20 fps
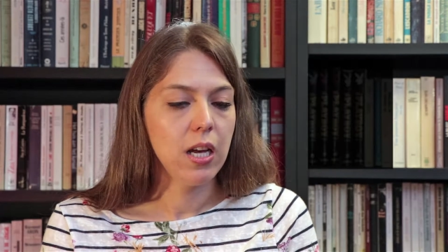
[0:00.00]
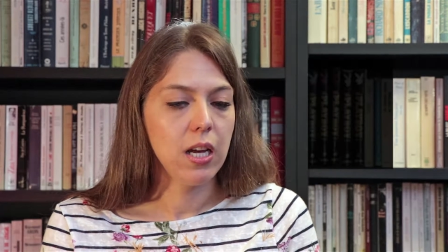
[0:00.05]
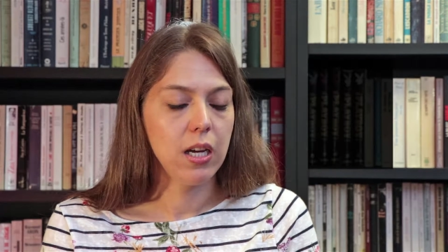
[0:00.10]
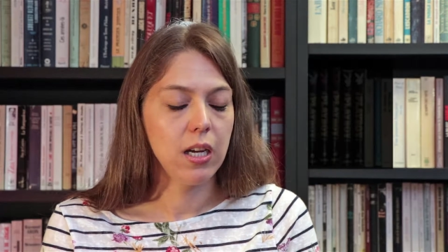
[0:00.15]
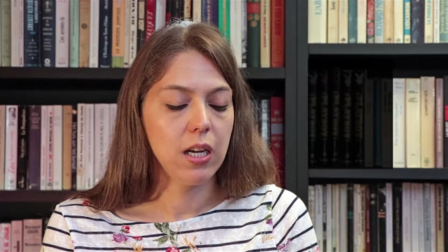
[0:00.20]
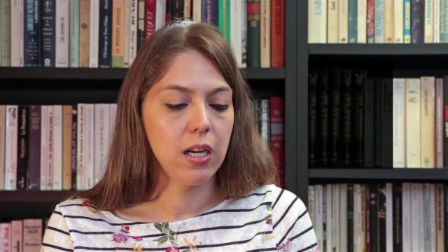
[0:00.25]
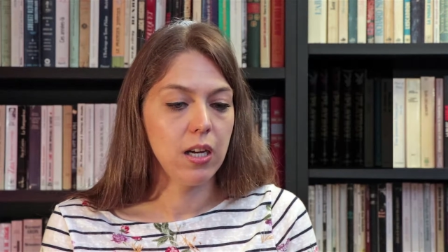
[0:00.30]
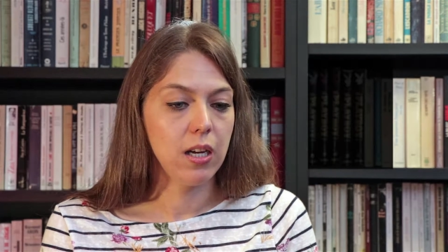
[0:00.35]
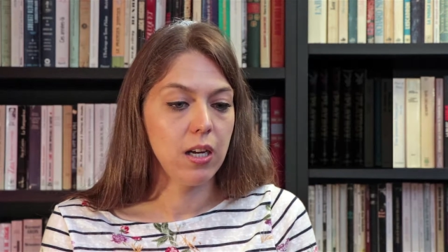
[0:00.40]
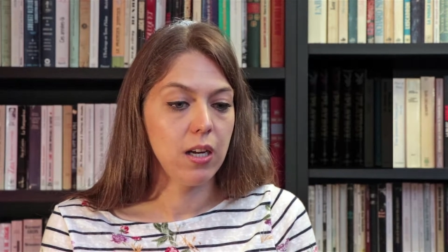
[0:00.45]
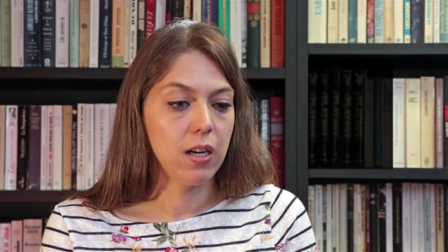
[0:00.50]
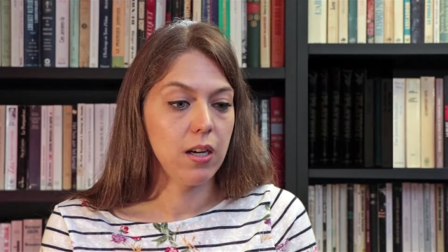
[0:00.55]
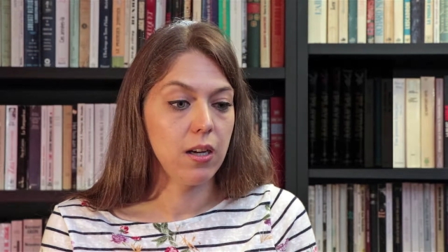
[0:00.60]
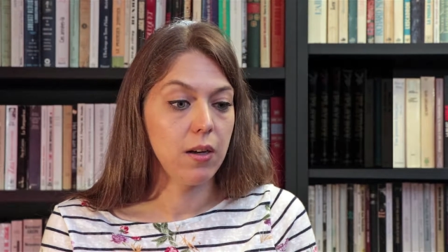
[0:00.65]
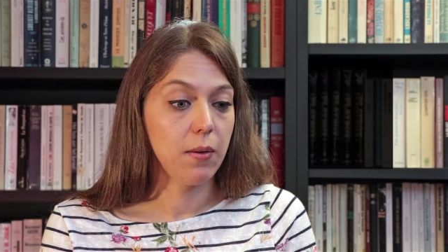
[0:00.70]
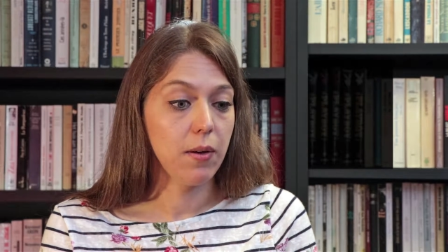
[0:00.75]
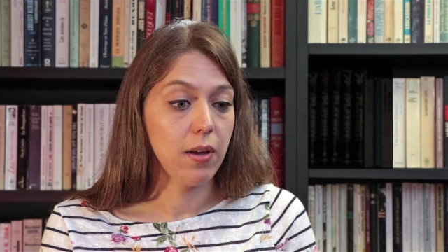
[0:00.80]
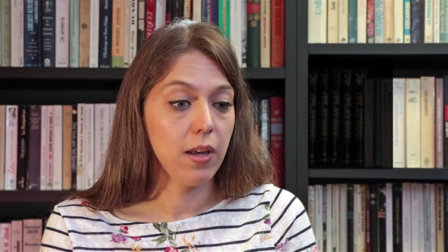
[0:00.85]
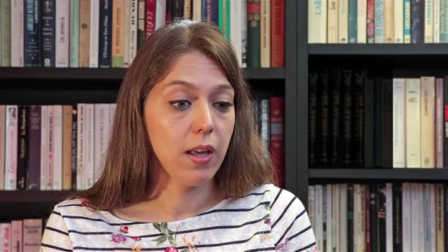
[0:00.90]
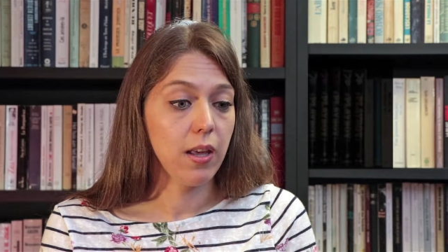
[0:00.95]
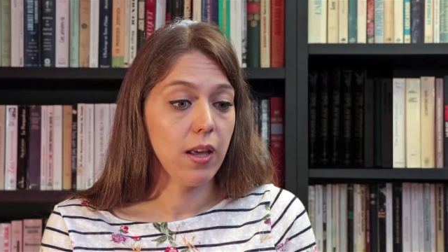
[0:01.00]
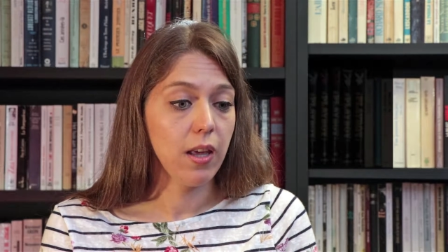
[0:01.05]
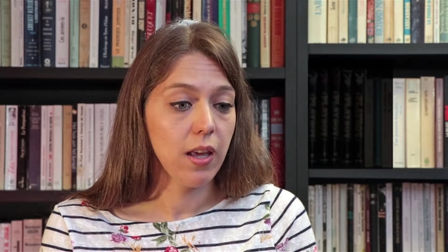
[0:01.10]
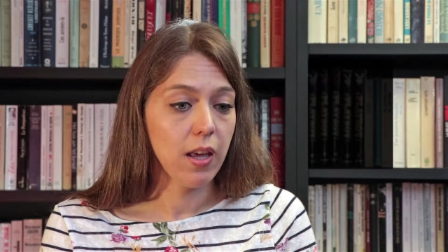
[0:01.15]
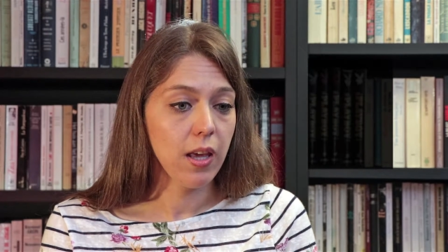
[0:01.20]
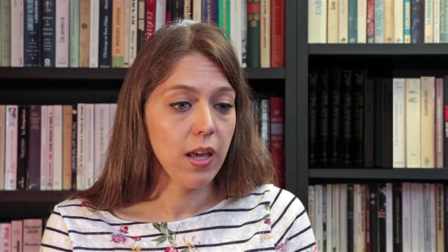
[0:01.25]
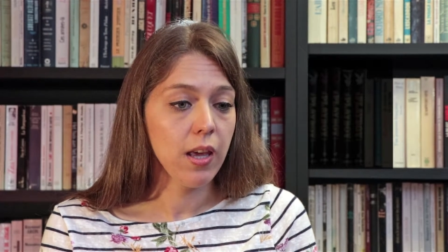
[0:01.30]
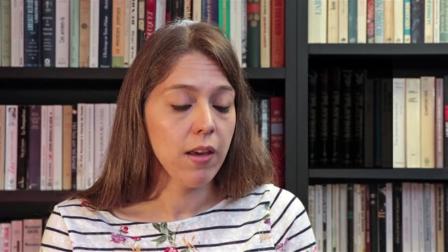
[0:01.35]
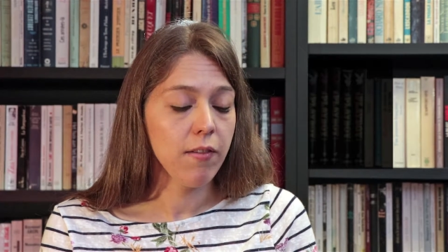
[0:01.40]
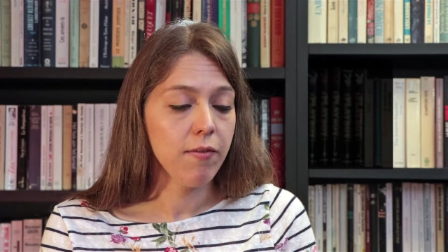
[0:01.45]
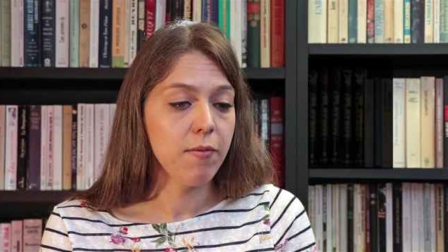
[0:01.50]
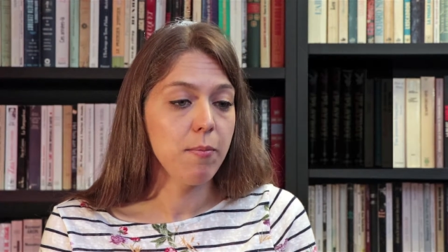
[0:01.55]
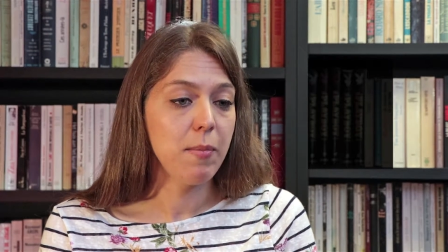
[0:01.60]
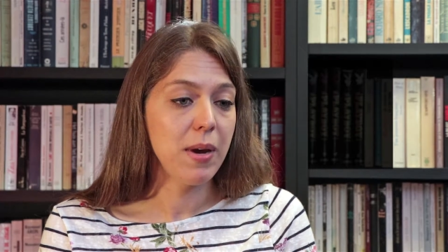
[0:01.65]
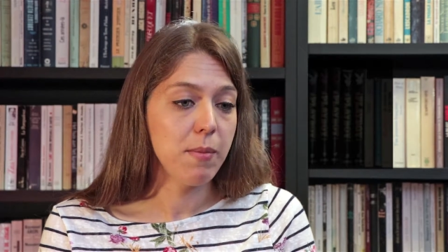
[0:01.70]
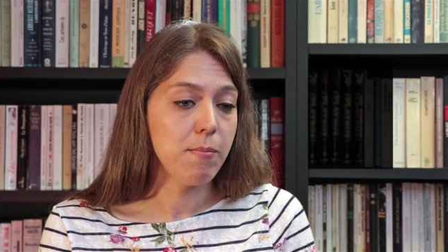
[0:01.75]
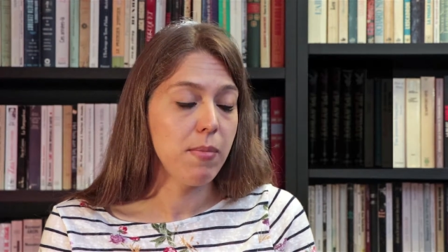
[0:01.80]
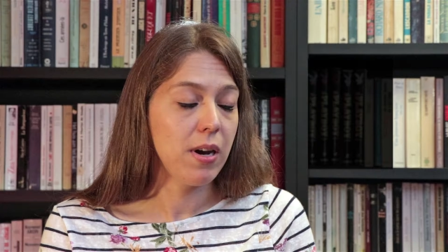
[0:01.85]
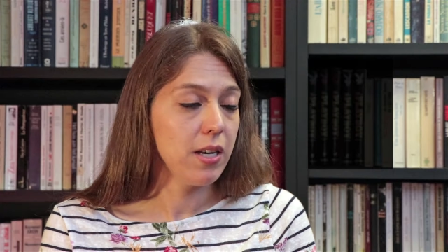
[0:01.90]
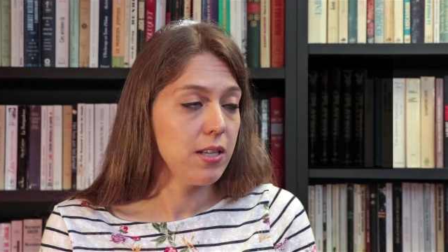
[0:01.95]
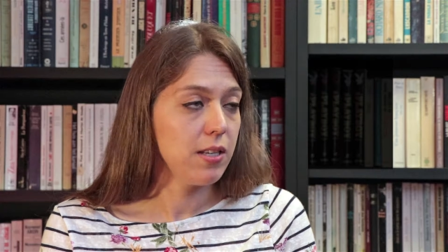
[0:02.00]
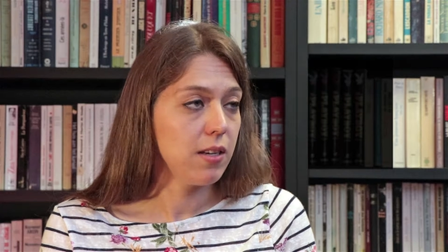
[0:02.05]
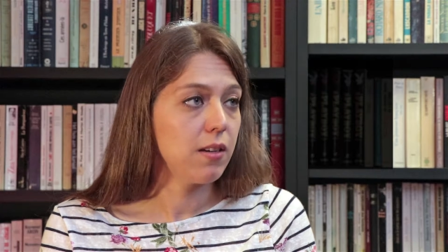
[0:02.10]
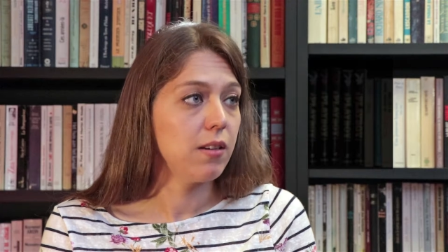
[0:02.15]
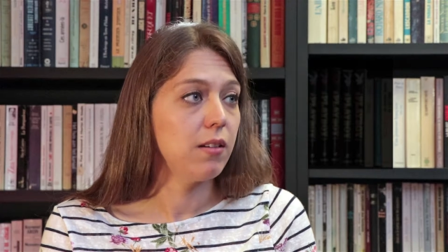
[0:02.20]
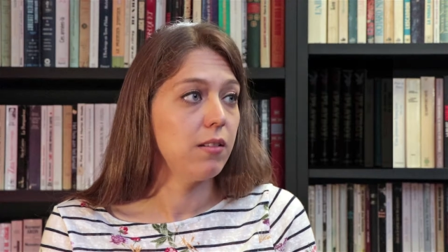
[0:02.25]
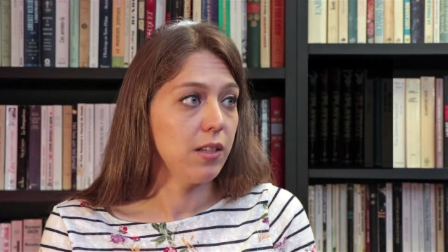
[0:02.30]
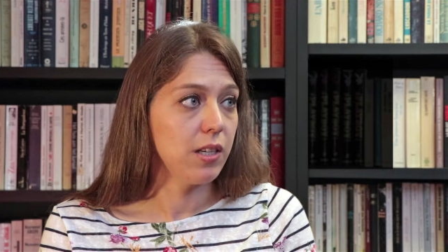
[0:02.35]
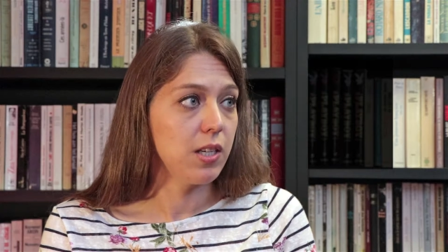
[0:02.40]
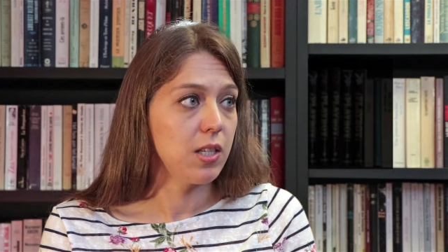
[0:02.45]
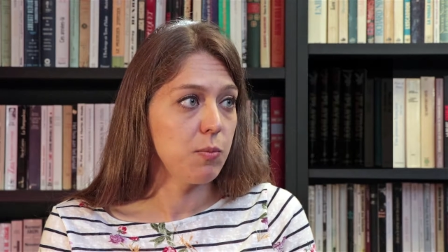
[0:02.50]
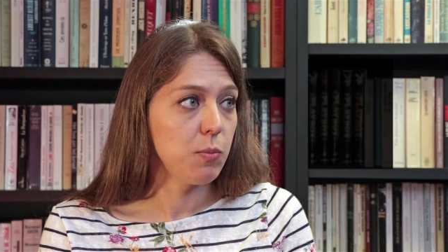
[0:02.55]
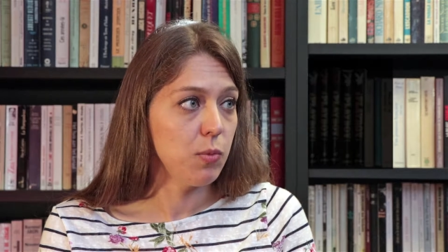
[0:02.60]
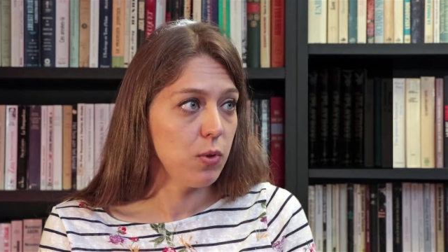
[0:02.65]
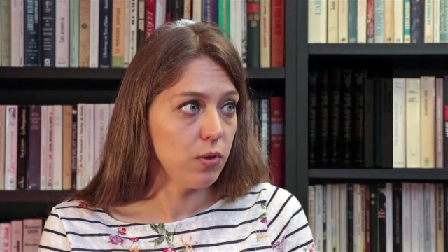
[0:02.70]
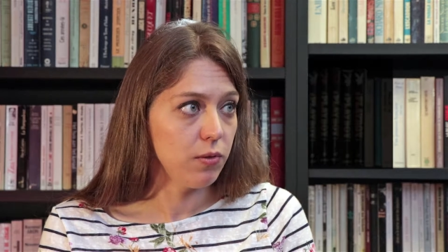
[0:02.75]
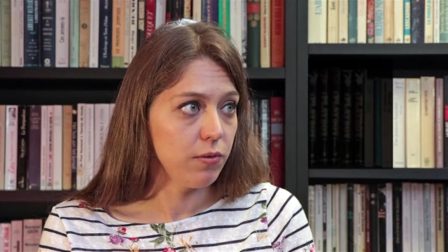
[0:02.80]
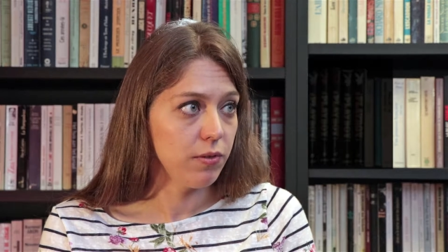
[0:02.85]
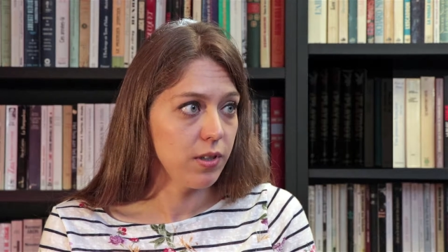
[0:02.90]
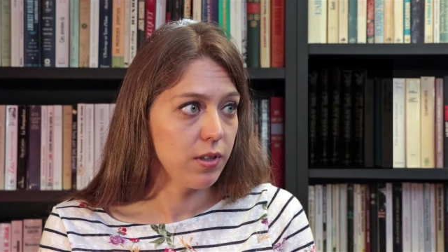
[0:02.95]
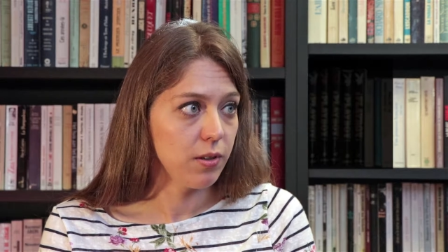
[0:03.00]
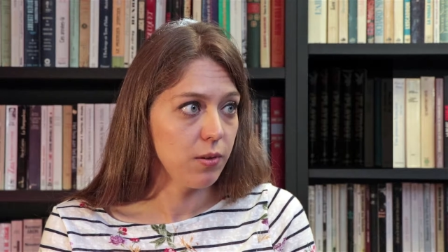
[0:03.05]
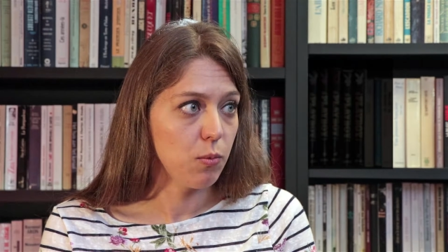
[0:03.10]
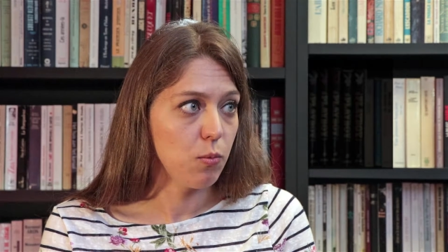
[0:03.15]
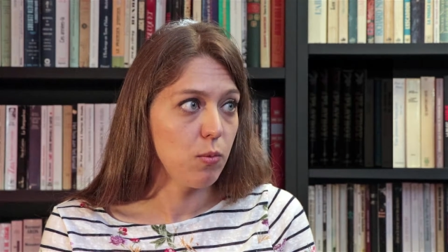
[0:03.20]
Uh, if my bicycle is moved